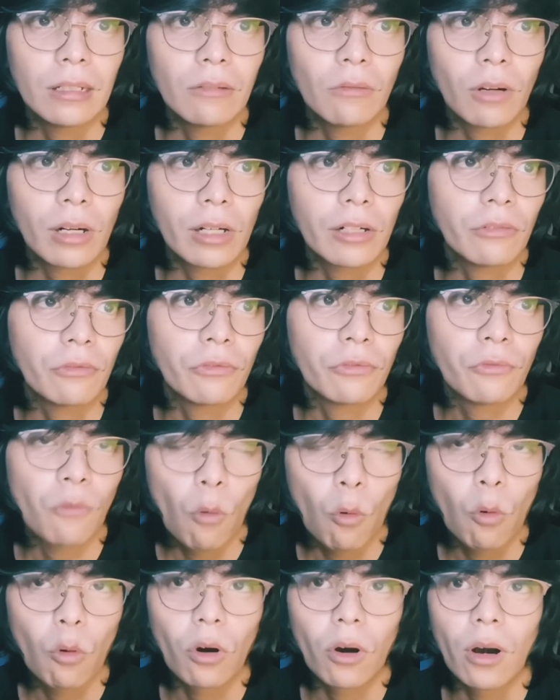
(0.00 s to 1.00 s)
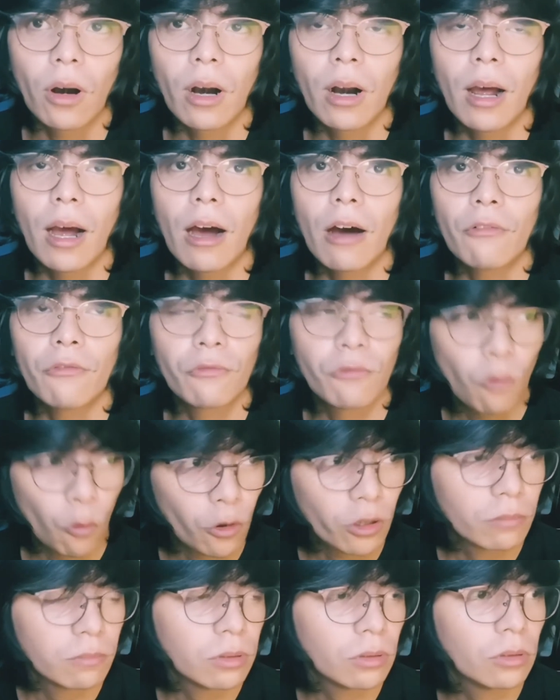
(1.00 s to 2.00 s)
What are the four
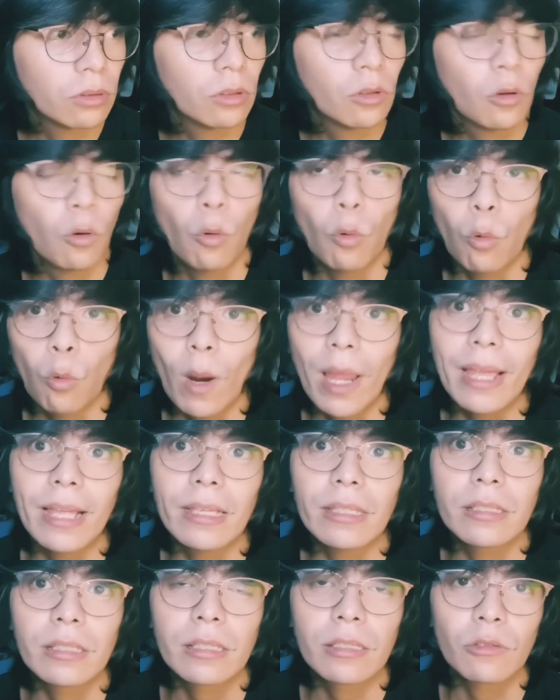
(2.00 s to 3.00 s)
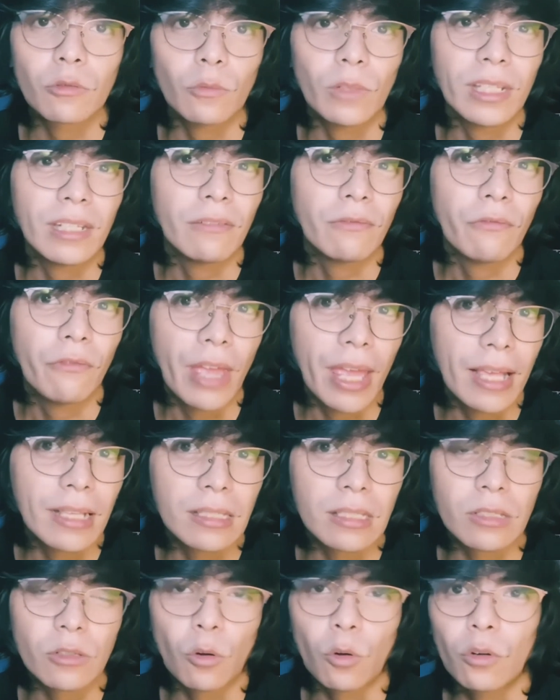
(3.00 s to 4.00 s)
affordable ways to
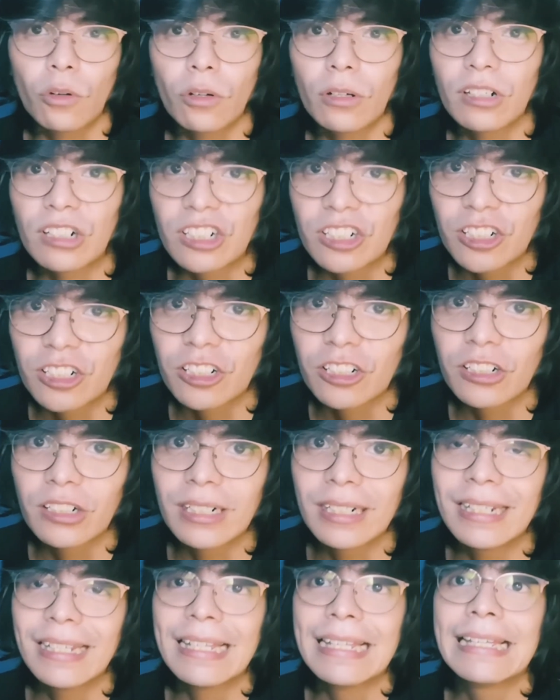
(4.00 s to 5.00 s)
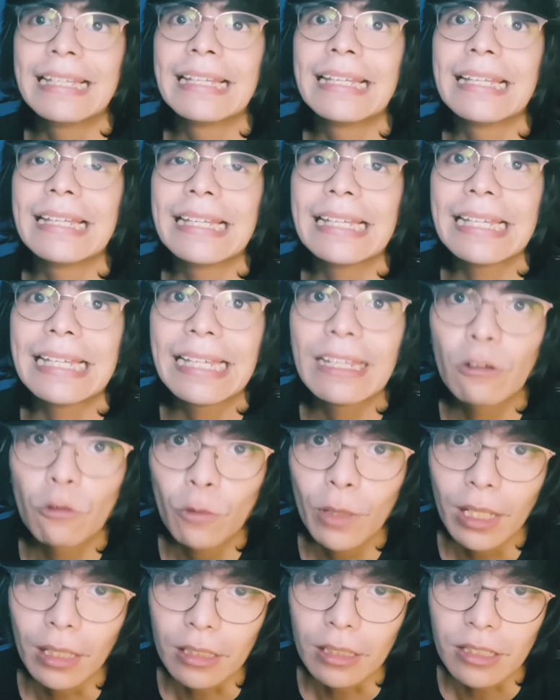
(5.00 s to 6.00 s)
invest or earn in
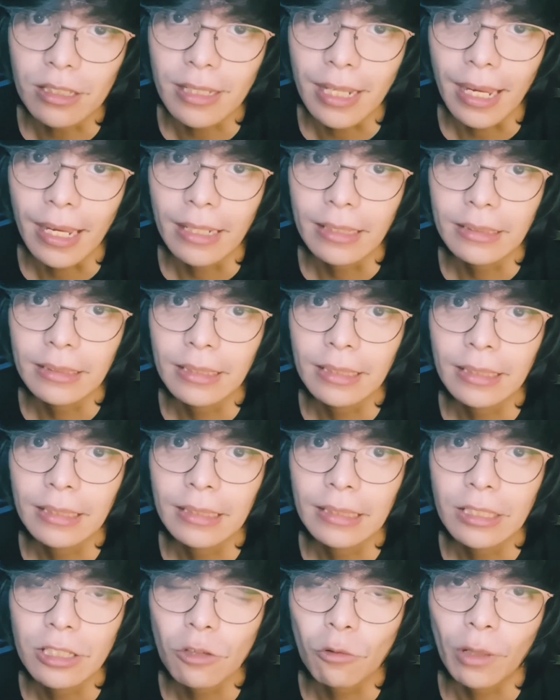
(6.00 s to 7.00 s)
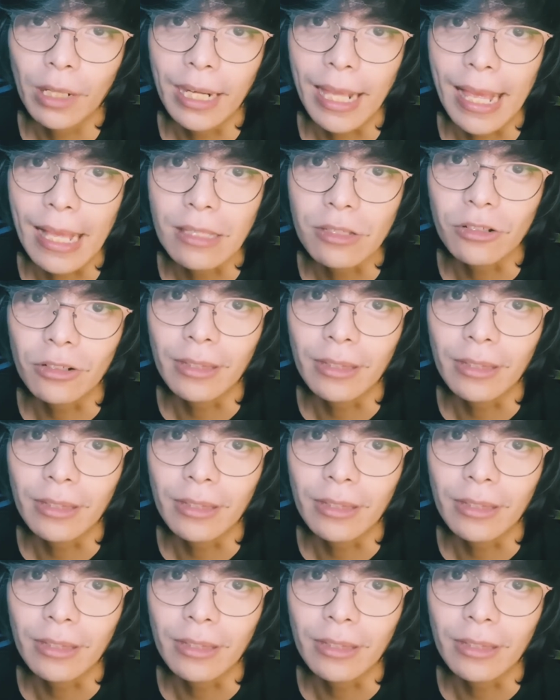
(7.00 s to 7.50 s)
real estate? So we're gonna answer